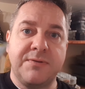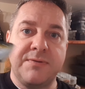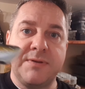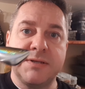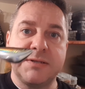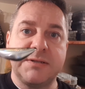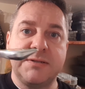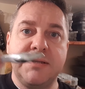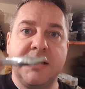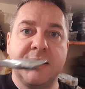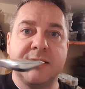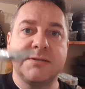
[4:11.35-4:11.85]
that
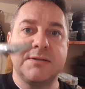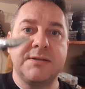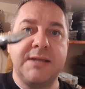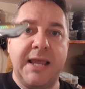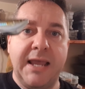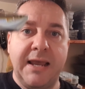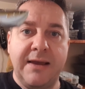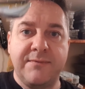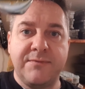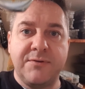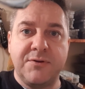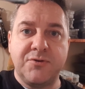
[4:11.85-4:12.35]
this doesn't
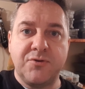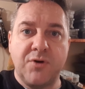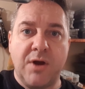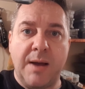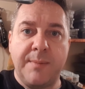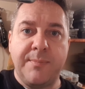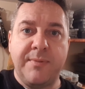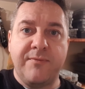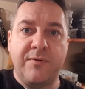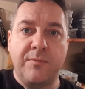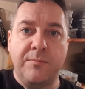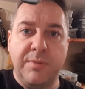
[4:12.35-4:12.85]
have the
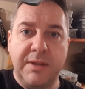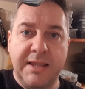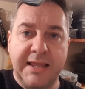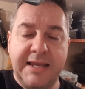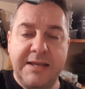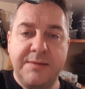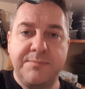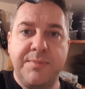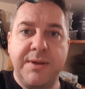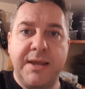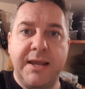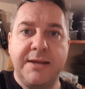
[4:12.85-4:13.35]
drop of a
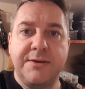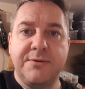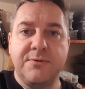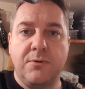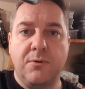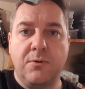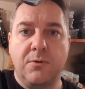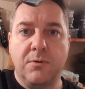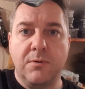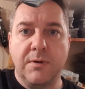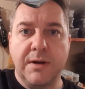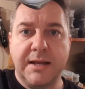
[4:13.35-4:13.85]
blade bait
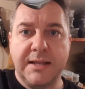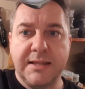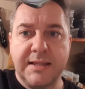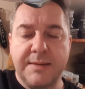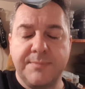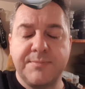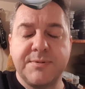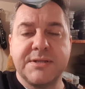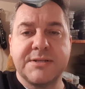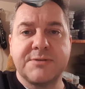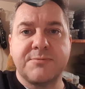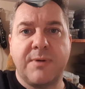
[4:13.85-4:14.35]
or a
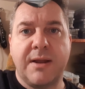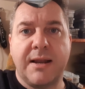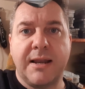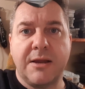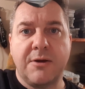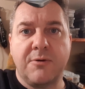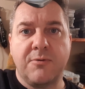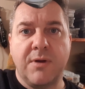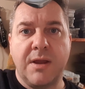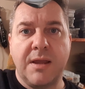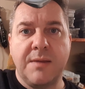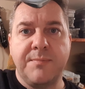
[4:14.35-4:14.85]
lipless
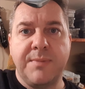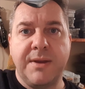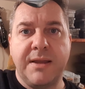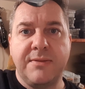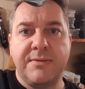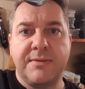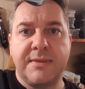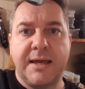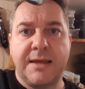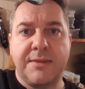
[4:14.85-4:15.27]
rattling crankbait,